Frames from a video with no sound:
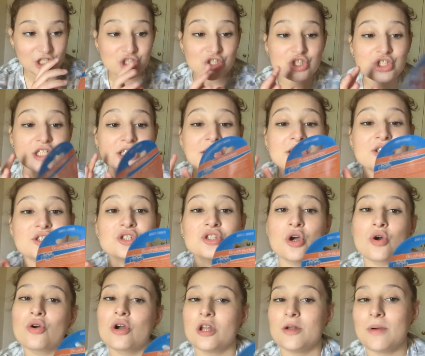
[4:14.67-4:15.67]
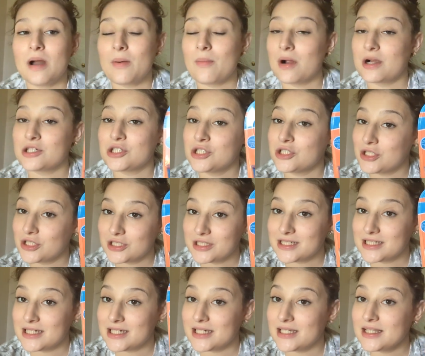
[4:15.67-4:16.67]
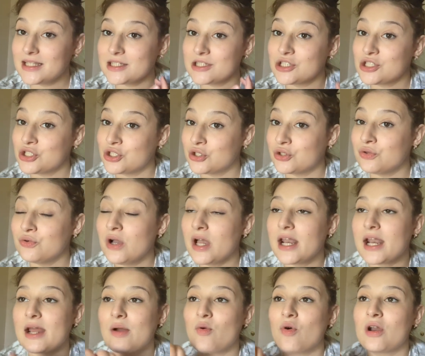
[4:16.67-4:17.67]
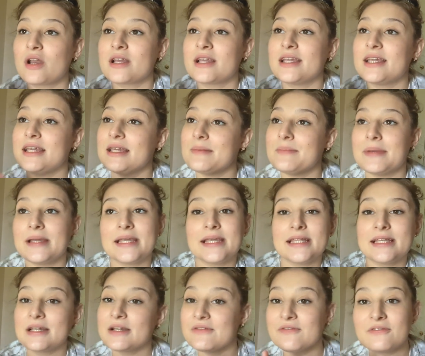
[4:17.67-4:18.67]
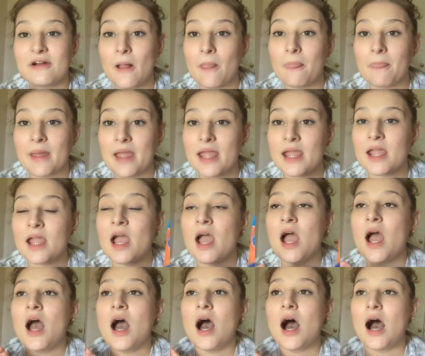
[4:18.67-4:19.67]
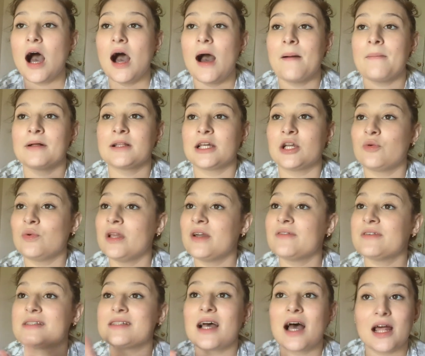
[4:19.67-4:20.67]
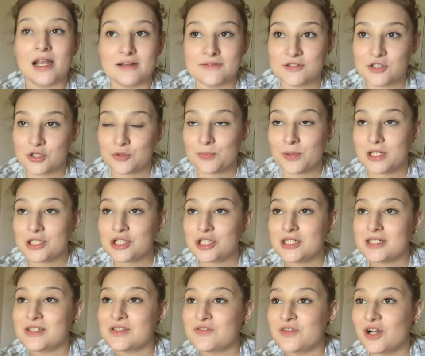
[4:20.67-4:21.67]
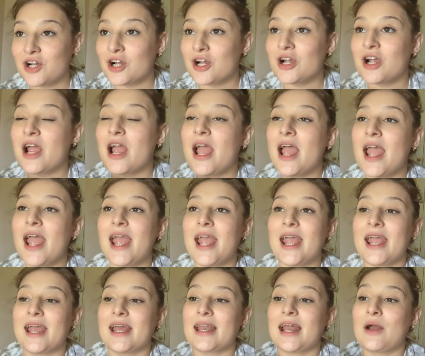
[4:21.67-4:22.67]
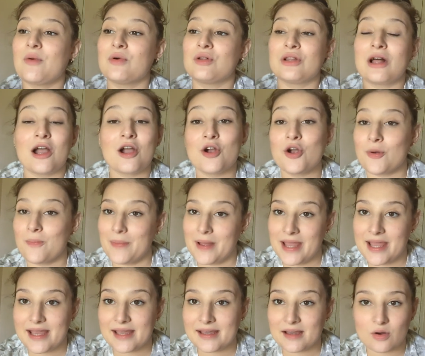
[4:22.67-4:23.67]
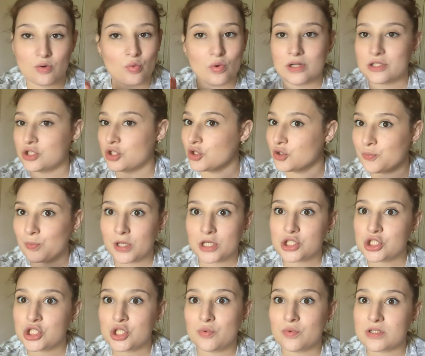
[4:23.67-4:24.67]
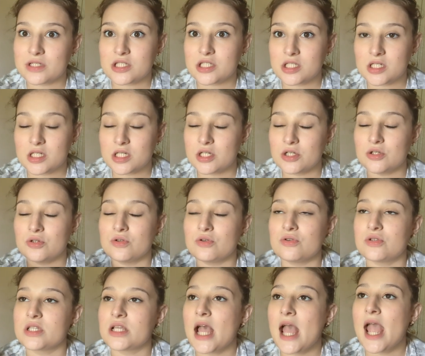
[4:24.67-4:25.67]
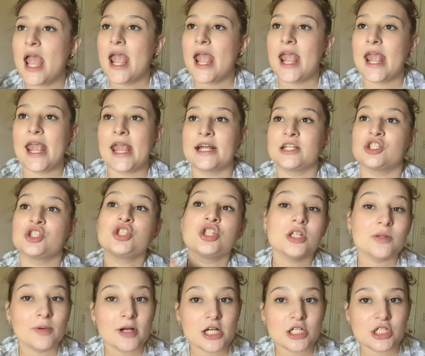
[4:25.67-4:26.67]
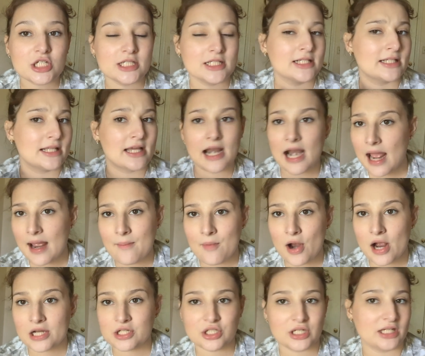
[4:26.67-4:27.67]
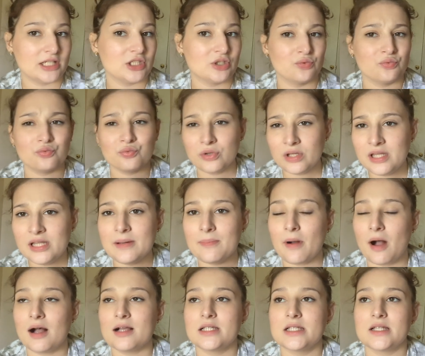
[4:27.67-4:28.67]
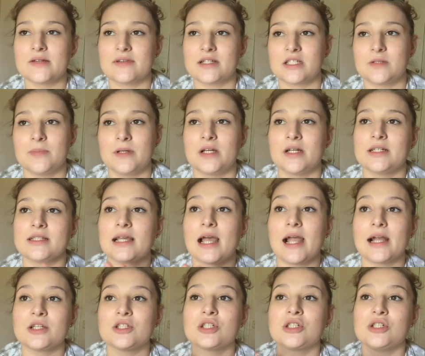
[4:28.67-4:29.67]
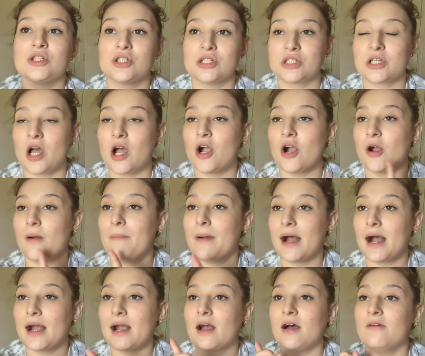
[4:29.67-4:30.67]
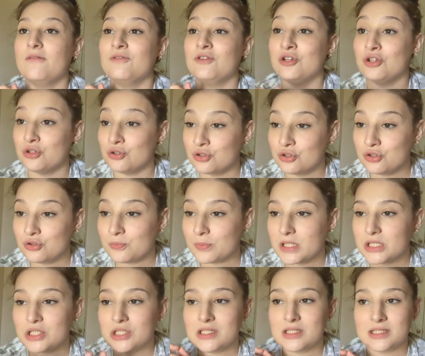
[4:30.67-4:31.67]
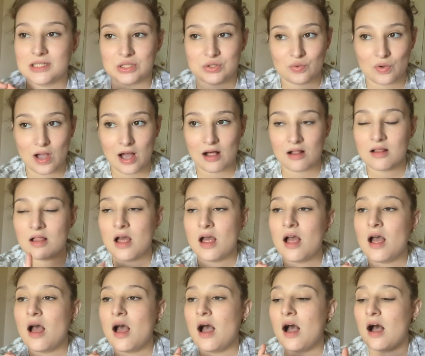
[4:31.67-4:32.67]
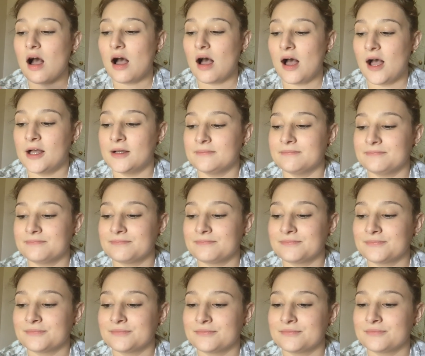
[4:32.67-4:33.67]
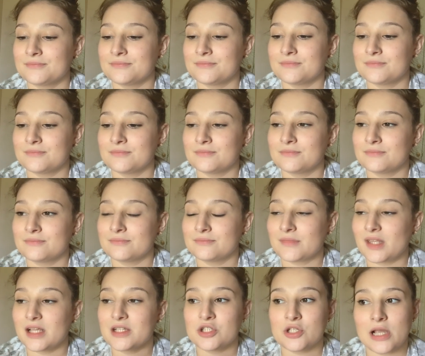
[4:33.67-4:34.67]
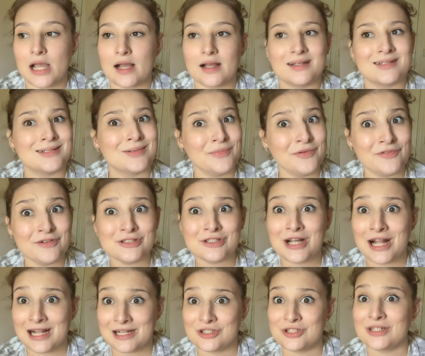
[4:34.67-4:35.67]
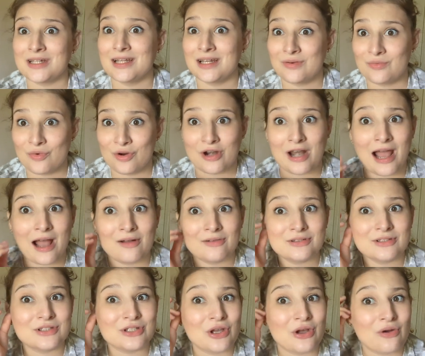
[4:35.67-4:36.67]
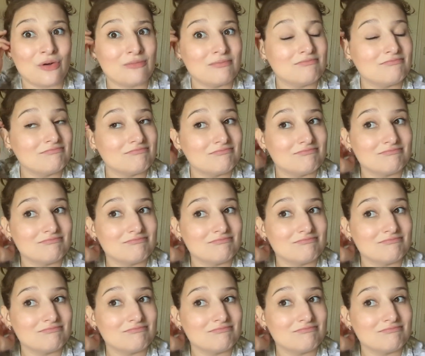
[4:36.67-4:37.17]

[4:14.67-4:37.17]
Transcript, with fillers: she is so good about brushing her teeth too and i want to keep making it a fun thing um, like we have a ton of toothbrushes for her and i will let her pick what toothbrush she wants to use and she brushes and then i brush like it's a really positive experience i actually just got her a pack of new toothbrushes as well um, so yeah because some of her are actually getting worn out so